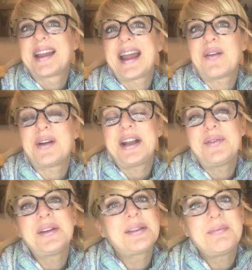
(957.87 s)
get ready
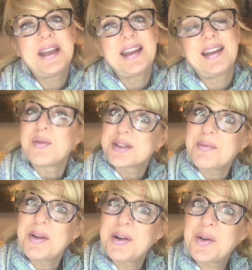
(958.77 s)
with me. I was on
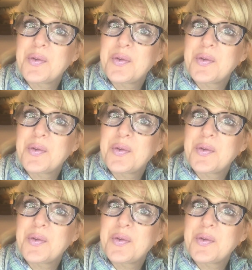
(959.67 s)
my way to